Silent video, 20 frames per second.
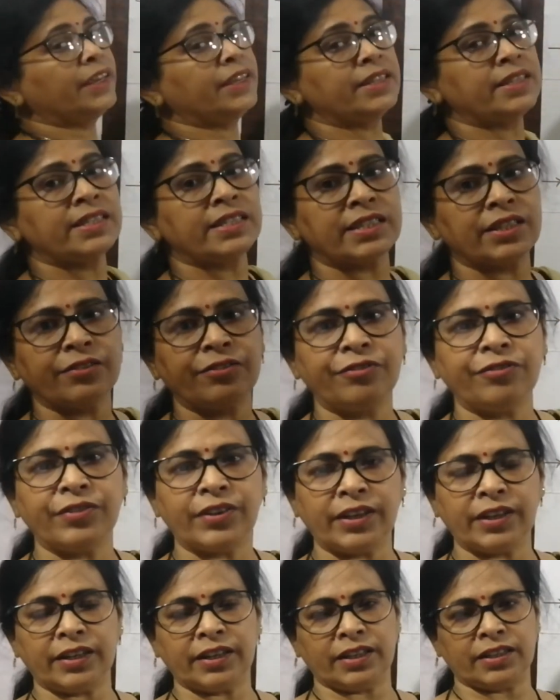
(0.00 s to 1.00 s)
stiff
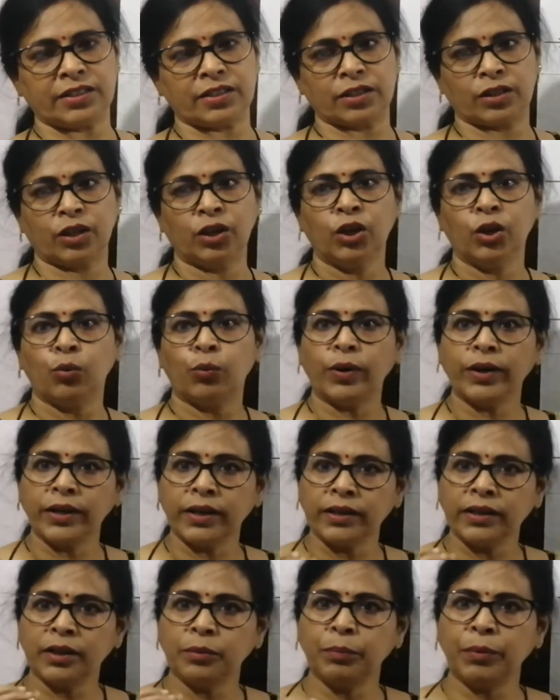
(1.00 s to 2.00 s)
in nature. What
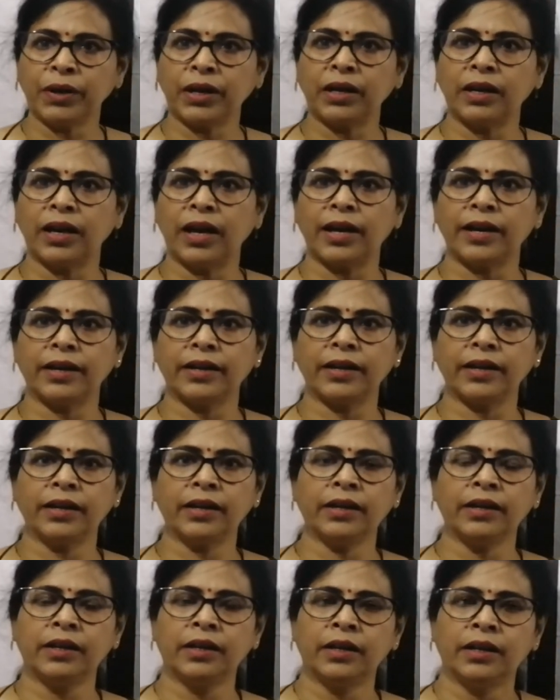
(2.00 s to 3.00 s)
are the
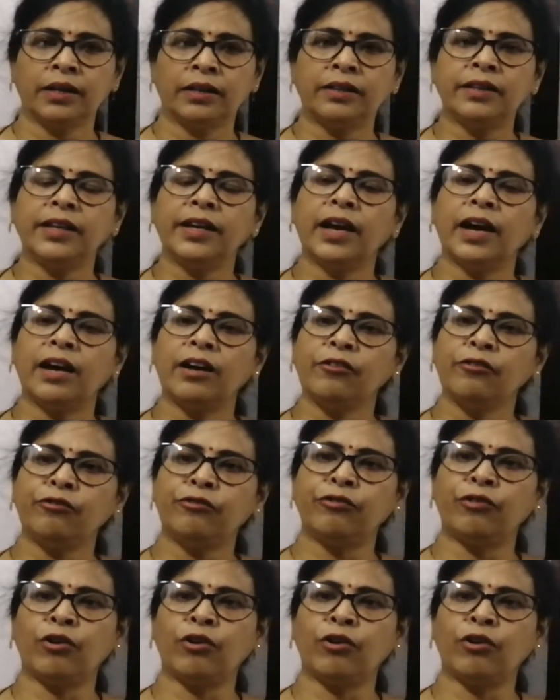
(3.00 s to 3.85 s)
peculiarity? They are